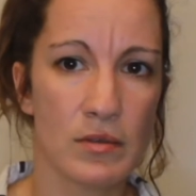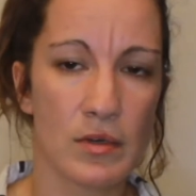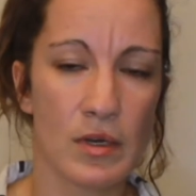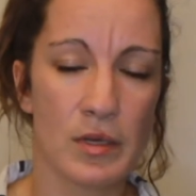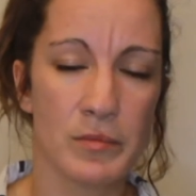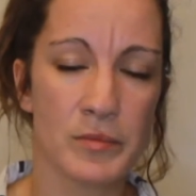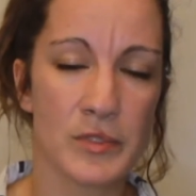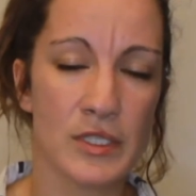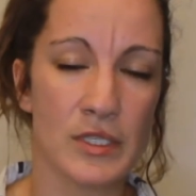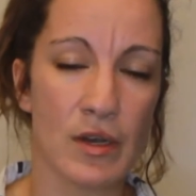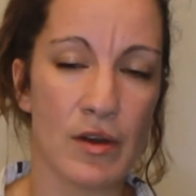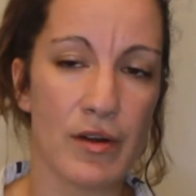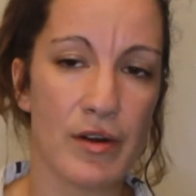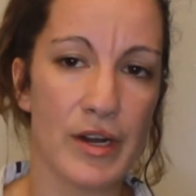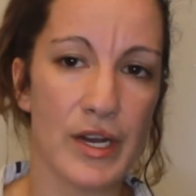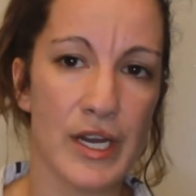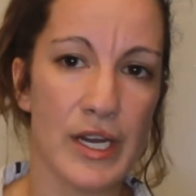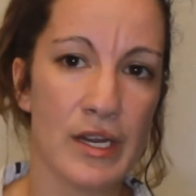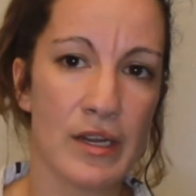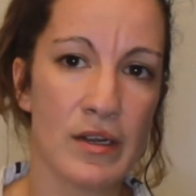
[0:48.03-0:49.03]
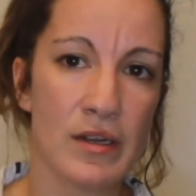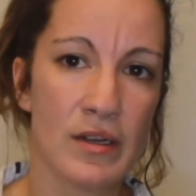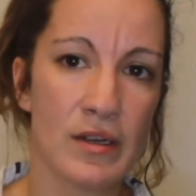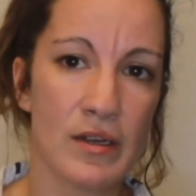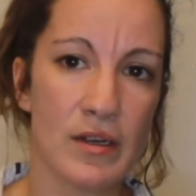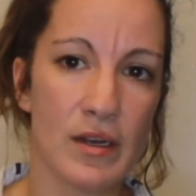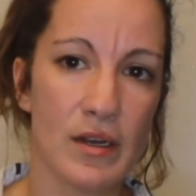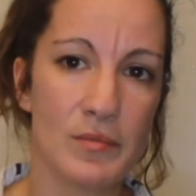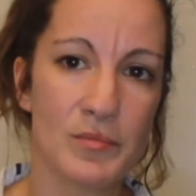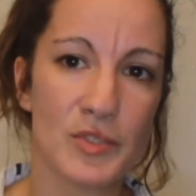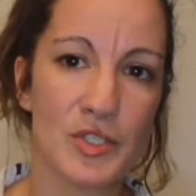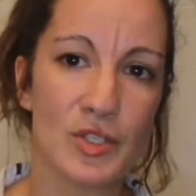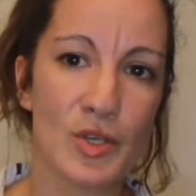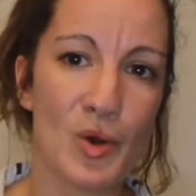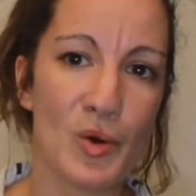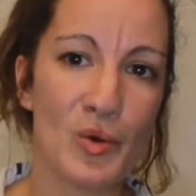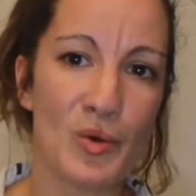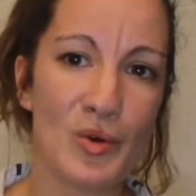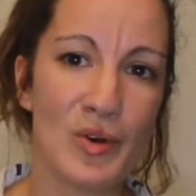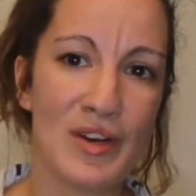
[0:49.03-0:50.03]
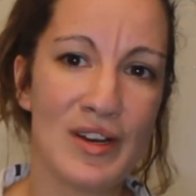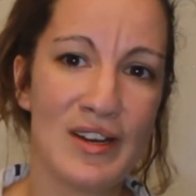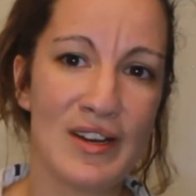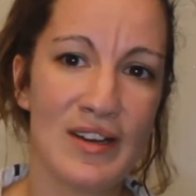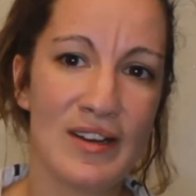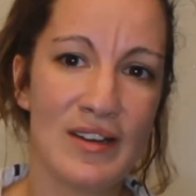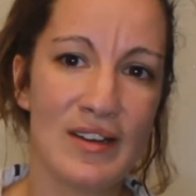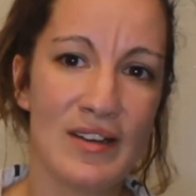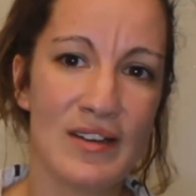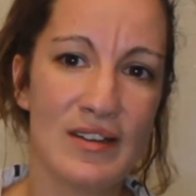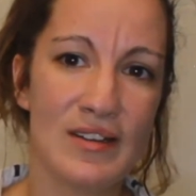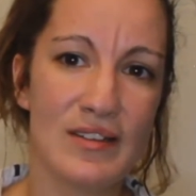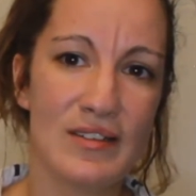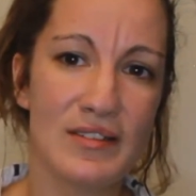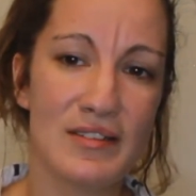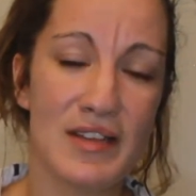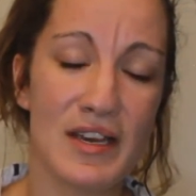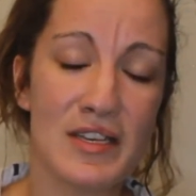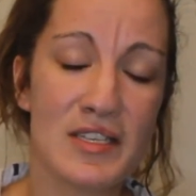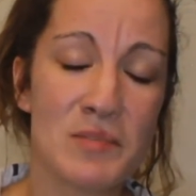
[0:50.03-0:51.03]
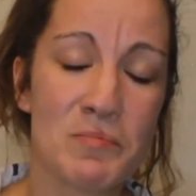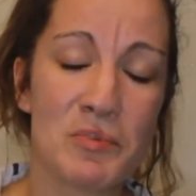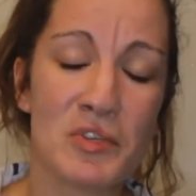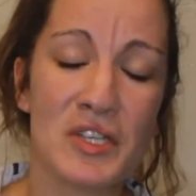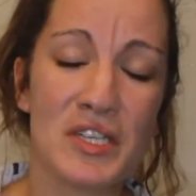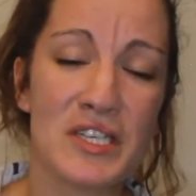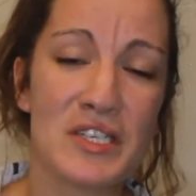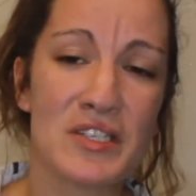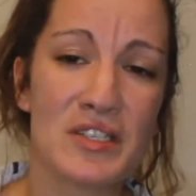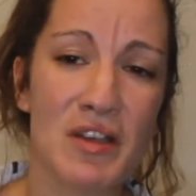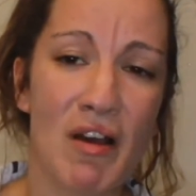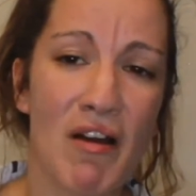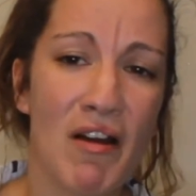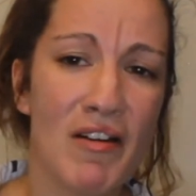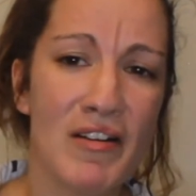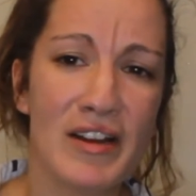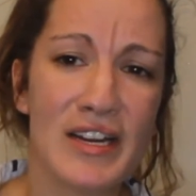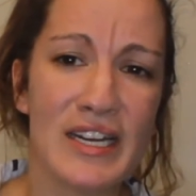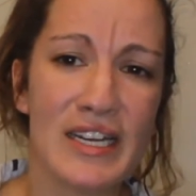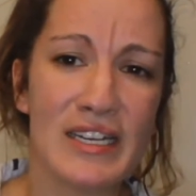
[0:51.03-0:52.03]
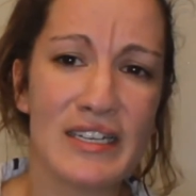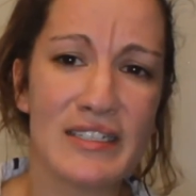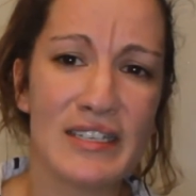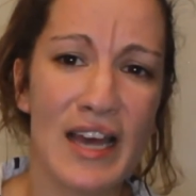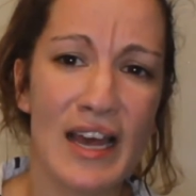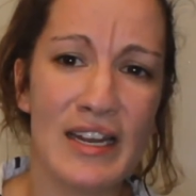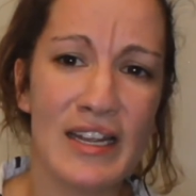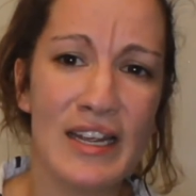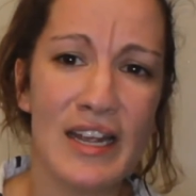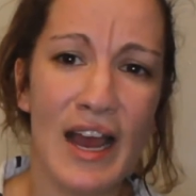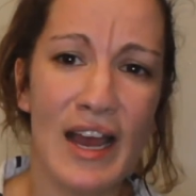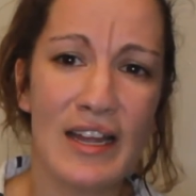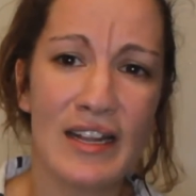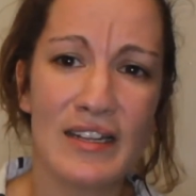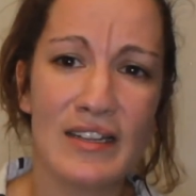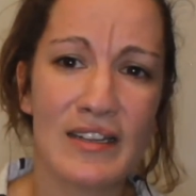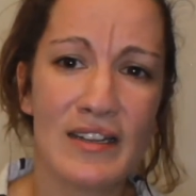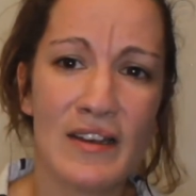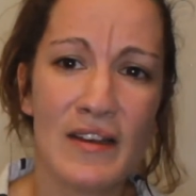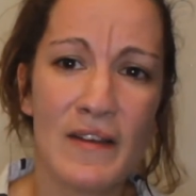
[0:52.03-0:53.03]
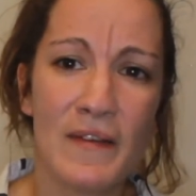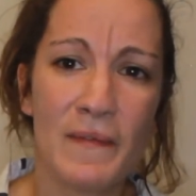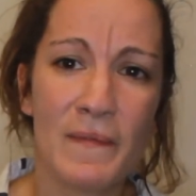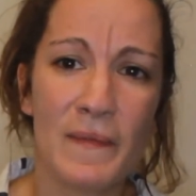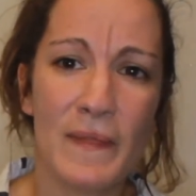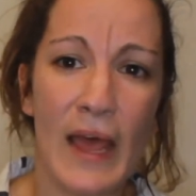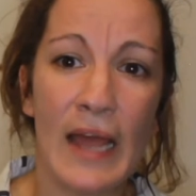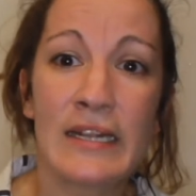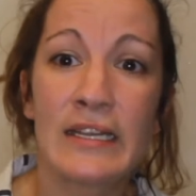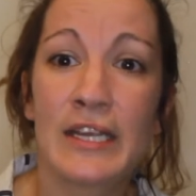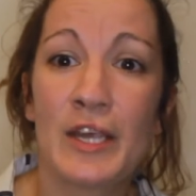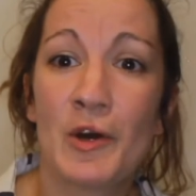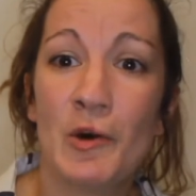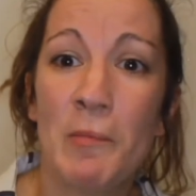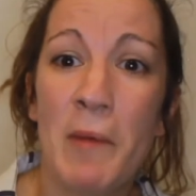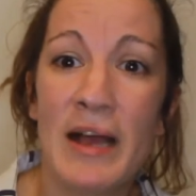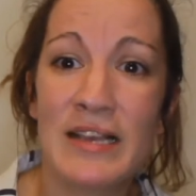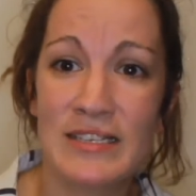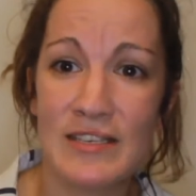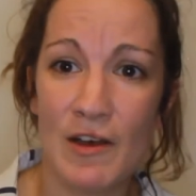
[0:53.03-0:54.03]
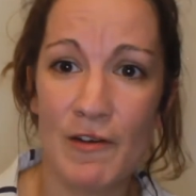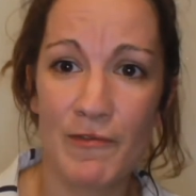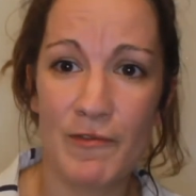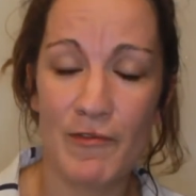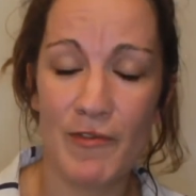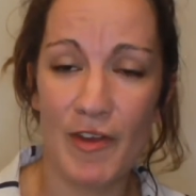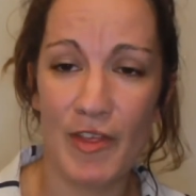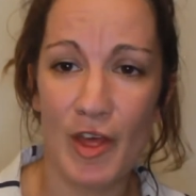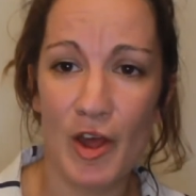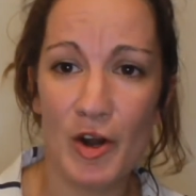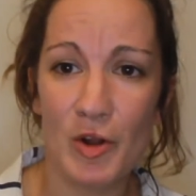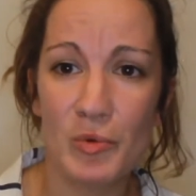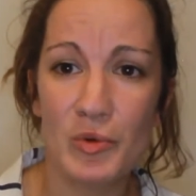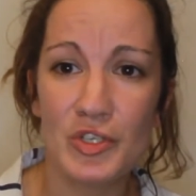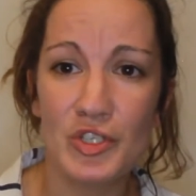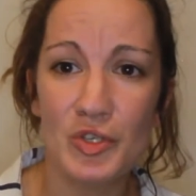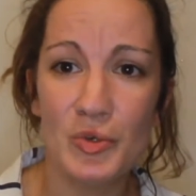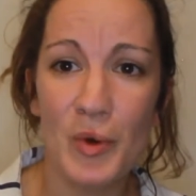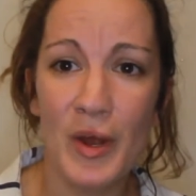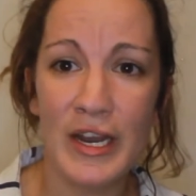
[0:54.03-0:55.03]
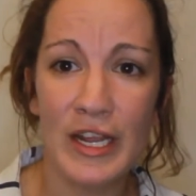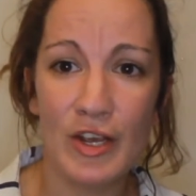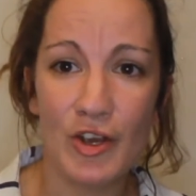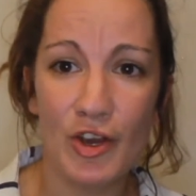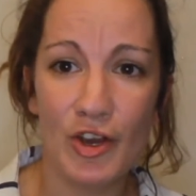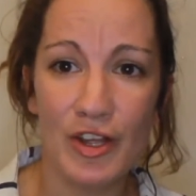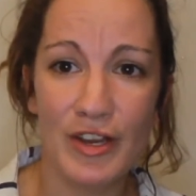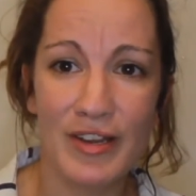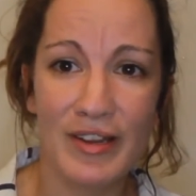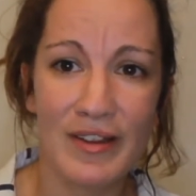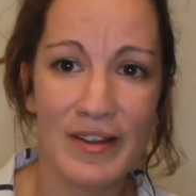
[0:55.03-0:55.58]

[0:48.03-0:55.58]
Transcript: I'm sorry. I'm so desperately sorry, Teddy. I I'd kill myself if I thought it would do any good.